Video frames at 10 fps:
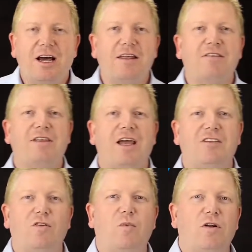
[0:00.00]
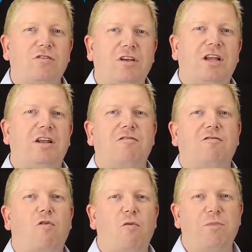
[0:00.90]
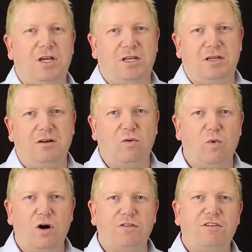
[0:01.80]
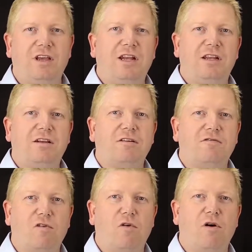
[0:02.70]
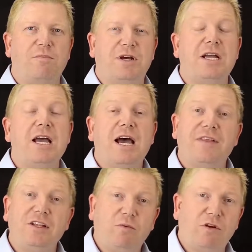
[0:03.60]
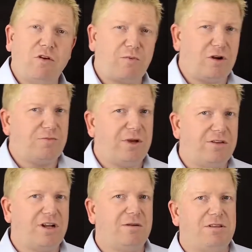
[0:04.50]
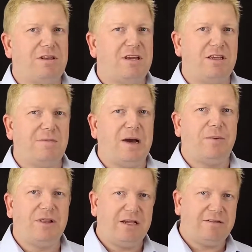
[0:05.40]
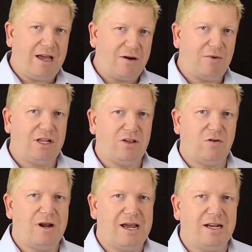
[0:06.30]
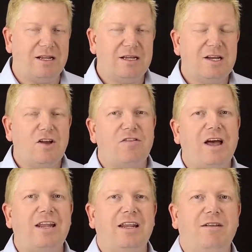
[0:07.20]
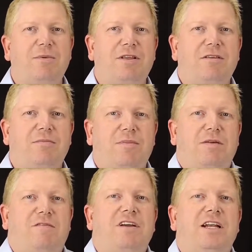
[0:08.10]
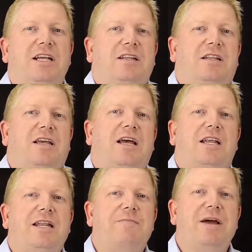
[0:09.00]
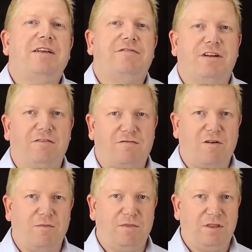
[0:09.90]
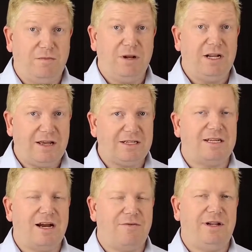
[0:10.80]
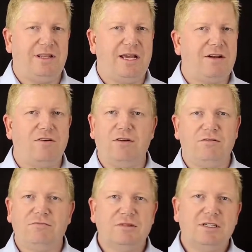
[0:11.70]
that stands for What's in It For Me. What's in it for me? And that's what your prospect's going to be thinking about. When they start reading your ad, they need to be feeling that they're going to get a benefit from the minute they start reading the ad, not